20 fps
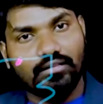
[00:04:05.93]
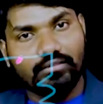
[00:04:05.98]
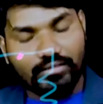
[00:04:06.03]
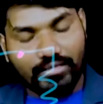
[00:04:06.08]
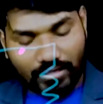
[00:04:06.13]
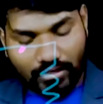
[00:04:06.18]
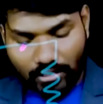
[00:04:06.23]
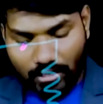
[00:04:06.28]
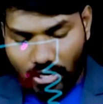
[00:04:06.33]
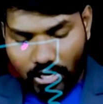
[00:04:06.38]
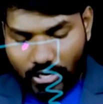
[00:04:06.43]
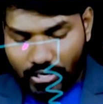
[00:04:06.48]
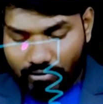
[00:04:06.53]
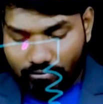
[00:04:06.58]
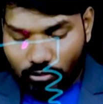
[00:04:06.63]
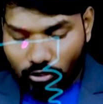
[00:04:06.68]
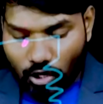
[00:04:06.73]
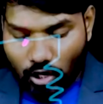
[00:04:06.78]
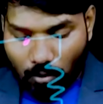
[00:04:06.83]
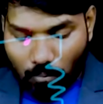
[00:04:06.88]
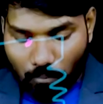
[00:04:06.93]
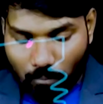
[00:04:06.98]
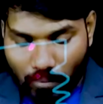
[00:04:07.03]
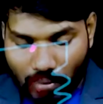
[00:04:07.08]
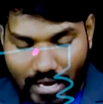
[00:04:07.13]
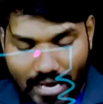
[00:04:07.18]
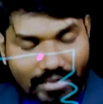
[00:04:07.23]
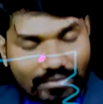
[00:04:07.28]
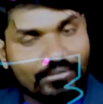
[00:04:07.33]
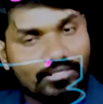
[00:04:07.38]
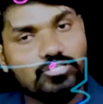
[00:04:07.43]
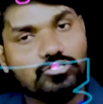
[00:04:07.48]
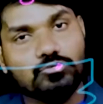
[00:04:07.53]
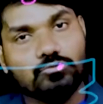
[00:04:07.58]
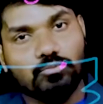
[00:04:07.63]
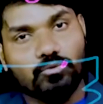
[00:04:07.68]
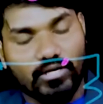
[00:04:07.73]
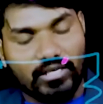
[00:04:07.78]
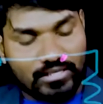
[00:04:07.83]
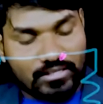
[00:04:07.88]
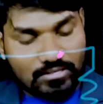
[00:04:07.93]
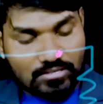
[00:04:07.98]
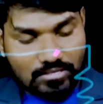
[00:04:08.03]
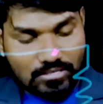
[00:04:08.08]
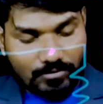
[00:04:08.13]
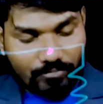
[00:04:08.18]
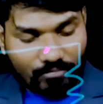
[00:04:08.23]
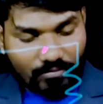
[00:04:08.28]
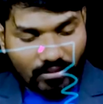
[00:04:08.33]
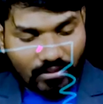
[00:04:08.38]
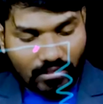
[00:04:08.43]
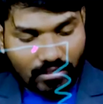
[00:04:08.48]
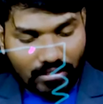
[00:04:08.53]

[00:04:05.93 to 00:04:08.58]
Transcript: Then you will not break these two points.